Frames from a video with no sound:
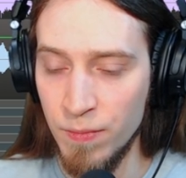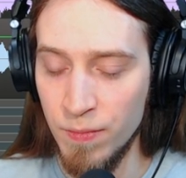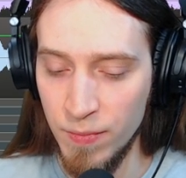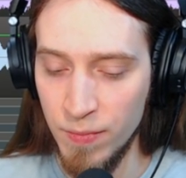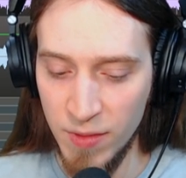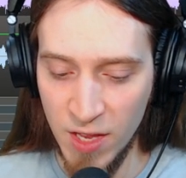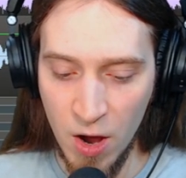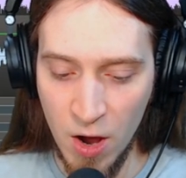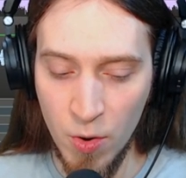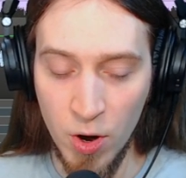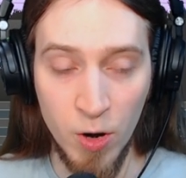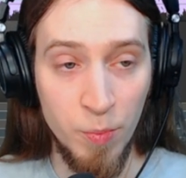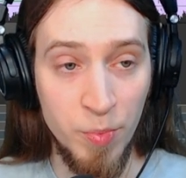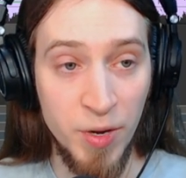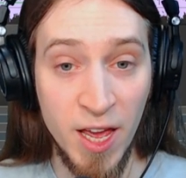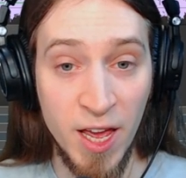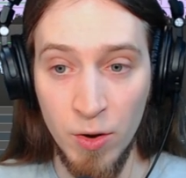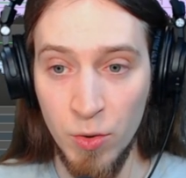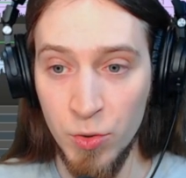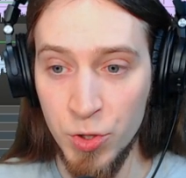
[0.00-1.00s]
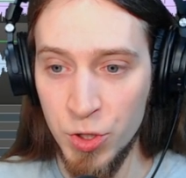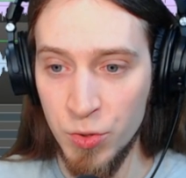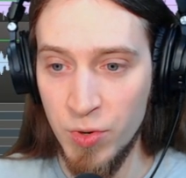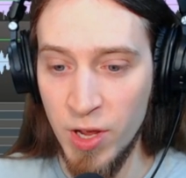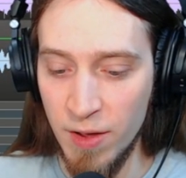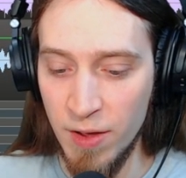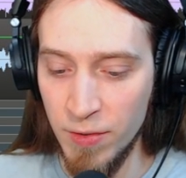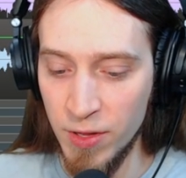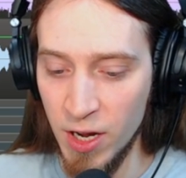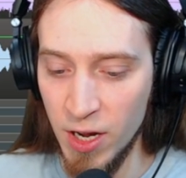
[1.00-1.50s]
Now our piano should
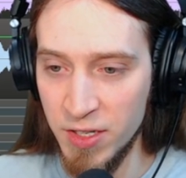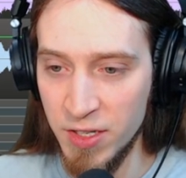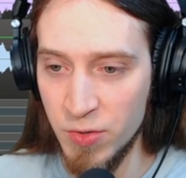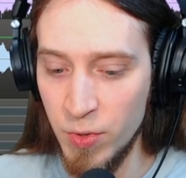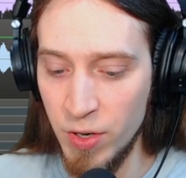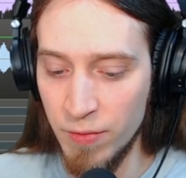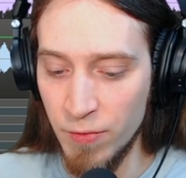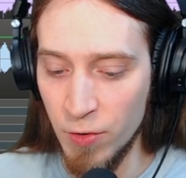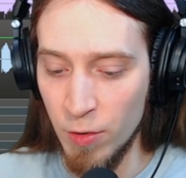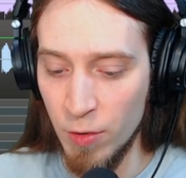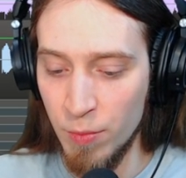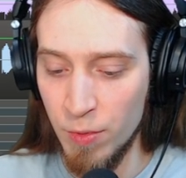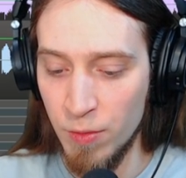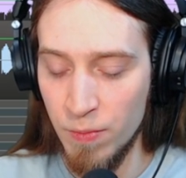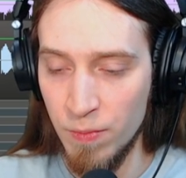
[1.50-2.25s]
have a nice reverb.